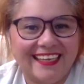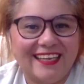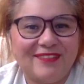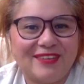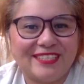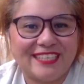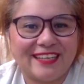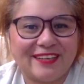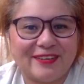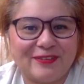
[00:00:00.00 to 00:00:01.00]

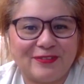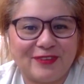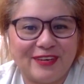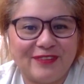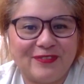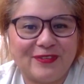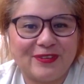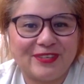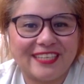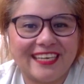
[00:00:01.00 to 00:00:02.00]
Evangelical Free
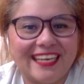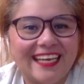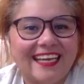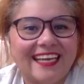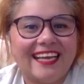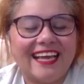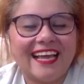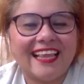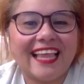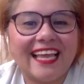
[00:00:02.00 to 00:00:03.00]
Fullerton. It
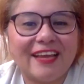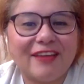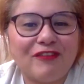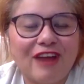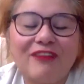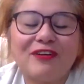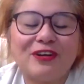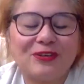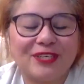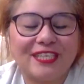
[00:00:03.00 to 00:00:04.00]
had like
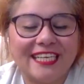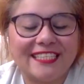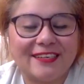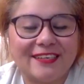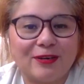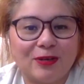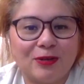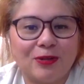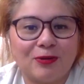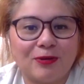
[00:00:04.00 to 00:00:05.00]
500 kids in our
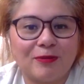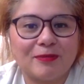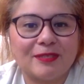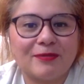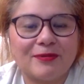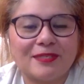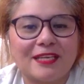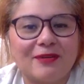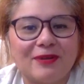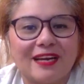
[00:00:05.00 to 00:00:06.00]
youth group. So it was like
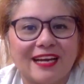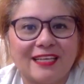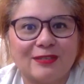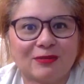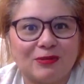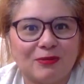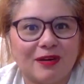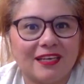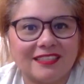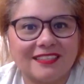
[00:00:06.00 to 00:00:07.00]
going to high school
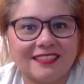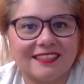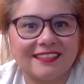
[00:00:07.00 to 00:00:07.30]
twice.